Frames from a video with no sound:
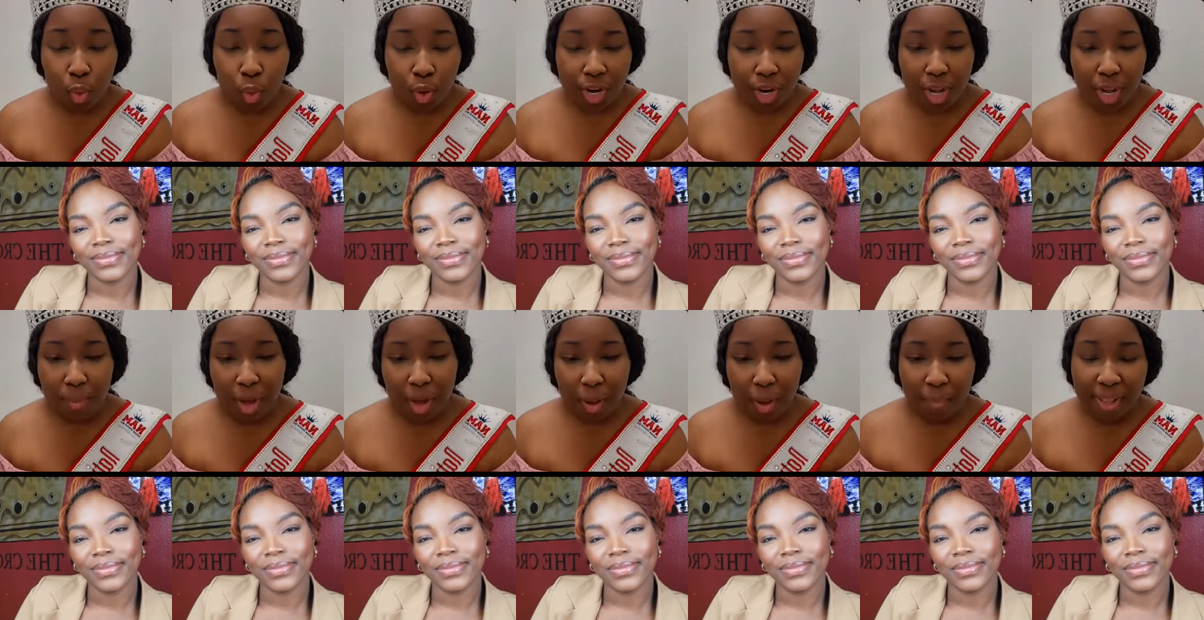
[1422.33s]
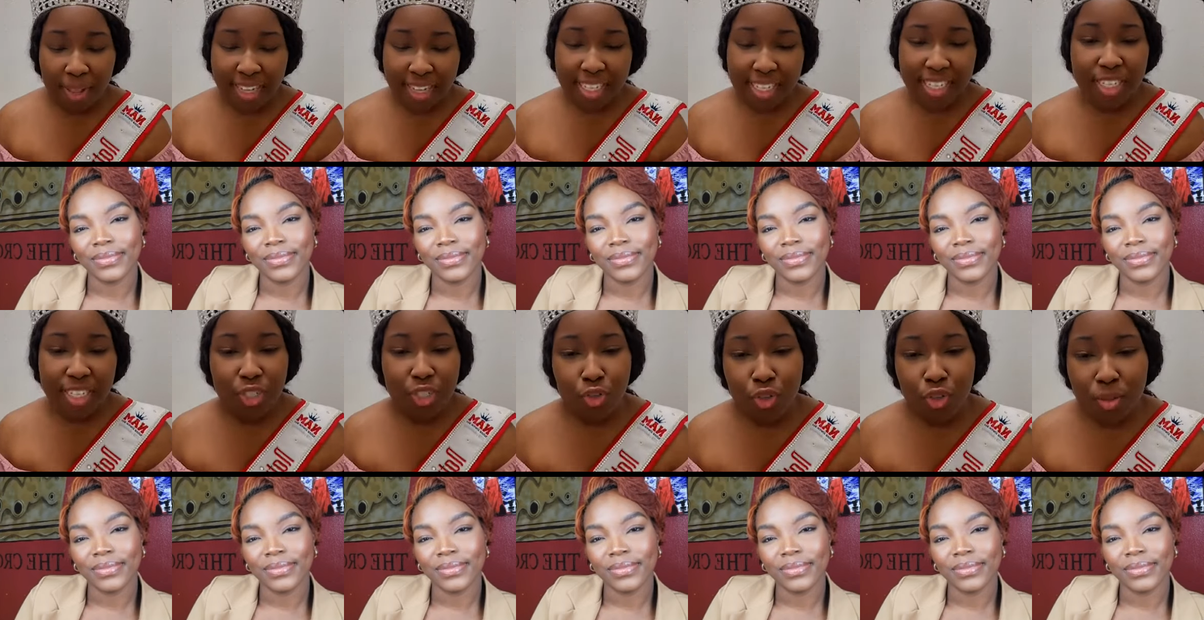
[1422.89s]
Speaker 1: more about
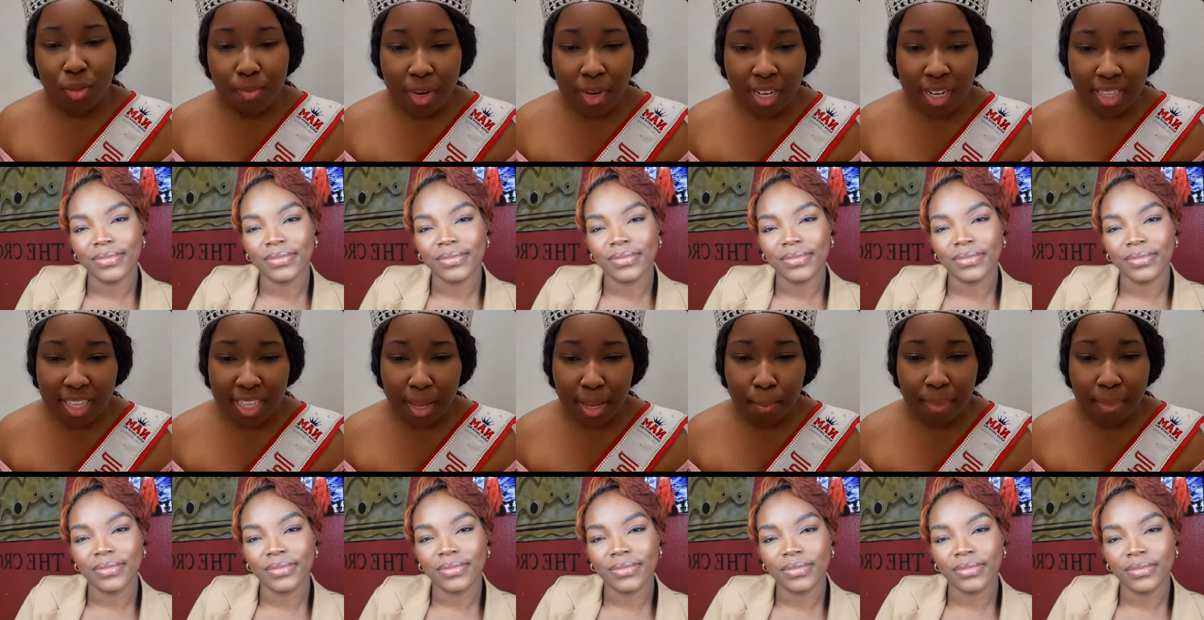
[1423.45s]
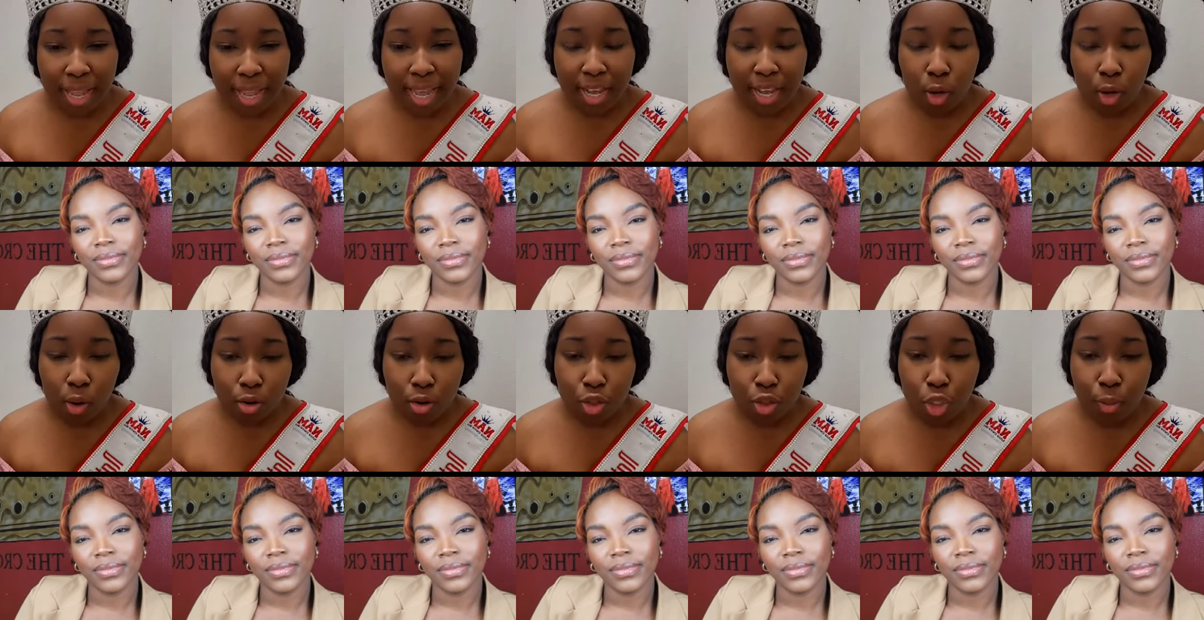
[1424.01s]
black history month and
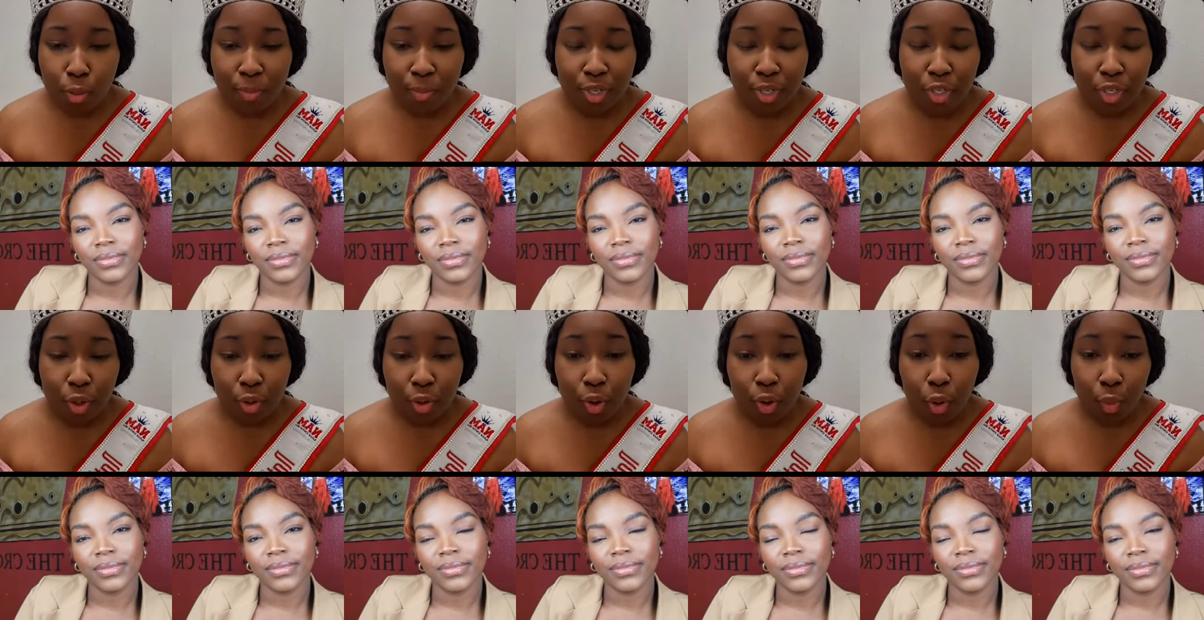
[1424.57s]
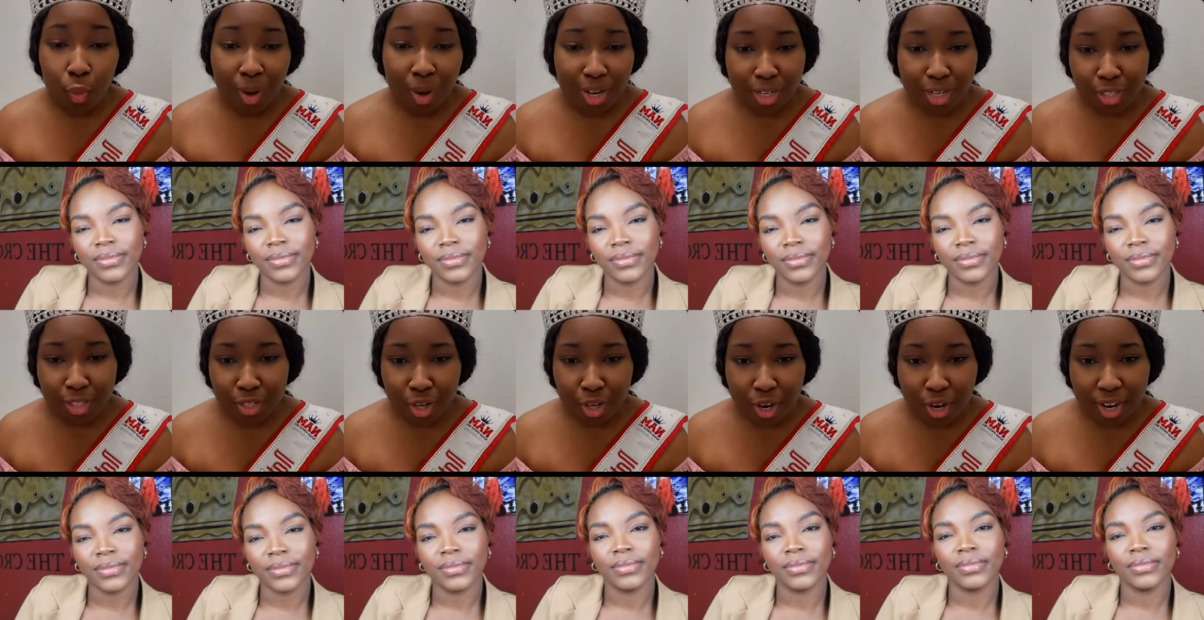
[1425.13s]
black culture but don't know where
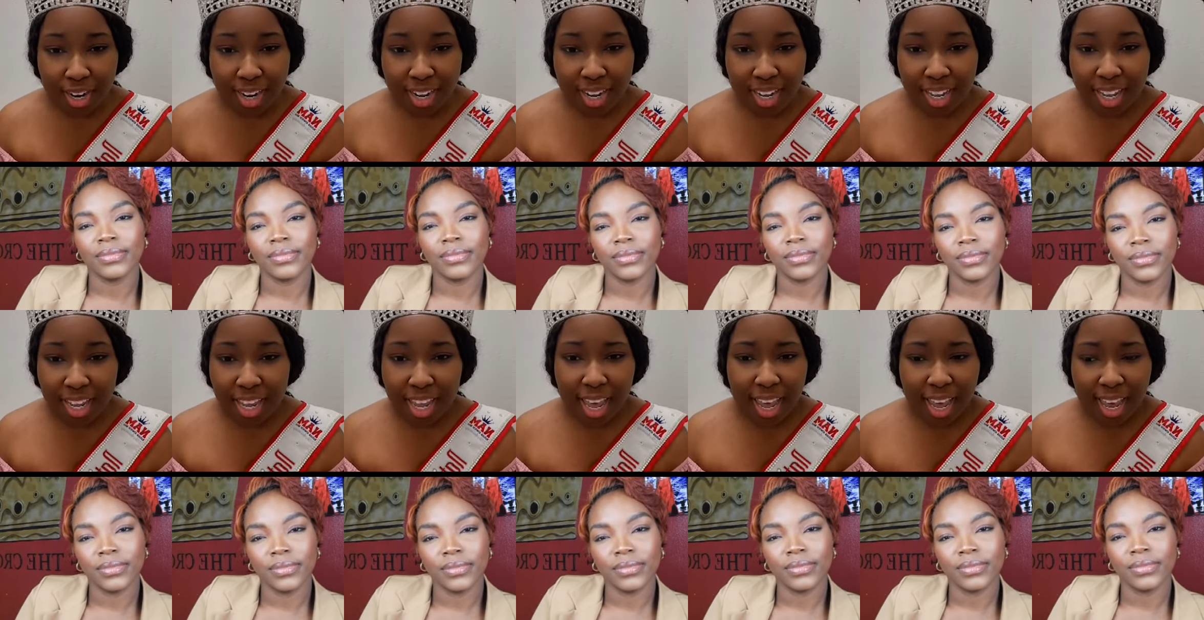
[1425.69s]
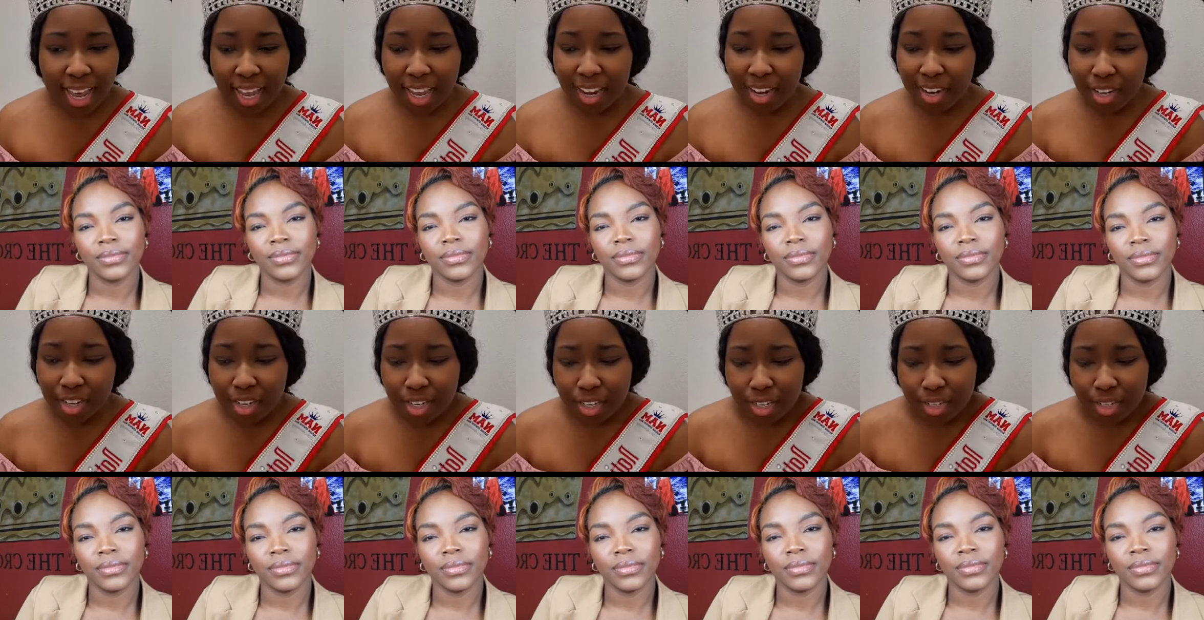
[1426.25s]
to start and